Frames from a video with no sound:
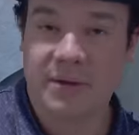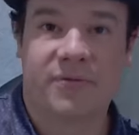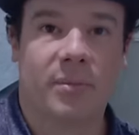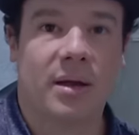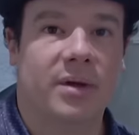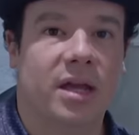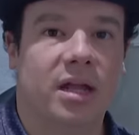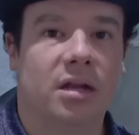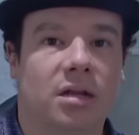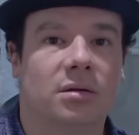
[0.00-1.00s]
late for my
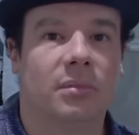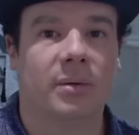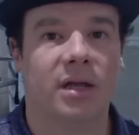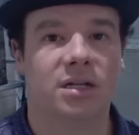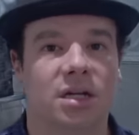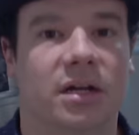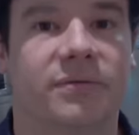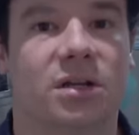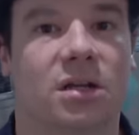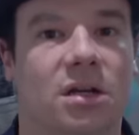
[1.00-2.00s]
mid shift.